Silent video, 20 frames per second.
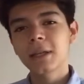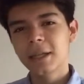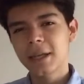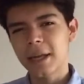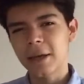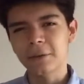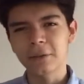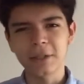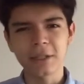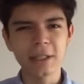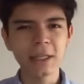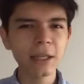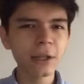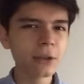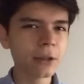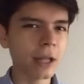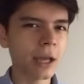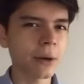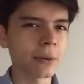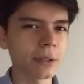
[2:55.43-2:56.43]
Now, the
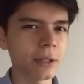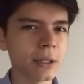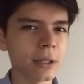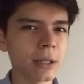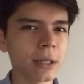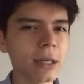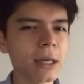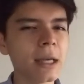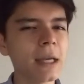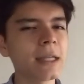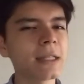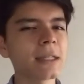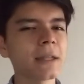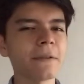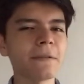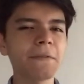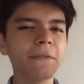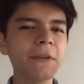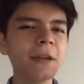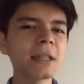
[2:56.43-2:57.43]
singularity is
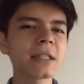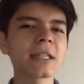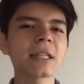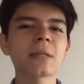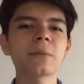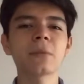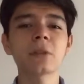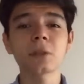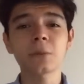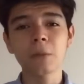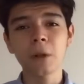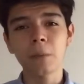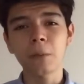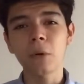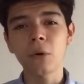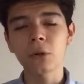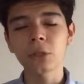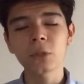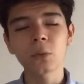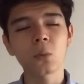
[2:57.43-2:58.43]
an infinitesimal small
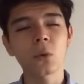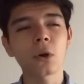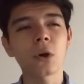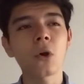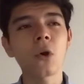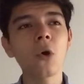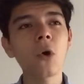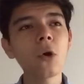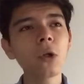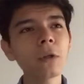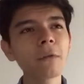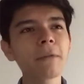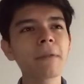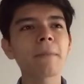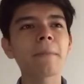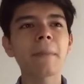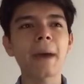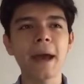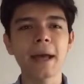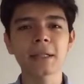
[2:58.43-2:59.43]
point where all of the
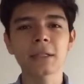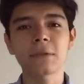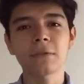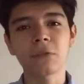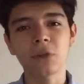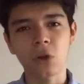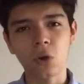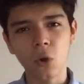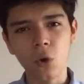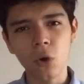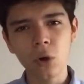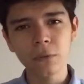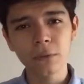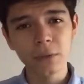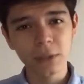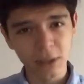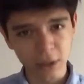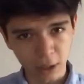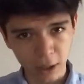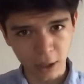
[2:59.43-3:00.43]
mass of the core of
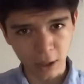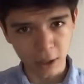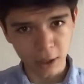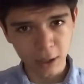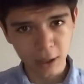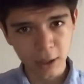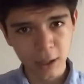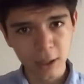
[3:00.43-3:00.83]
the star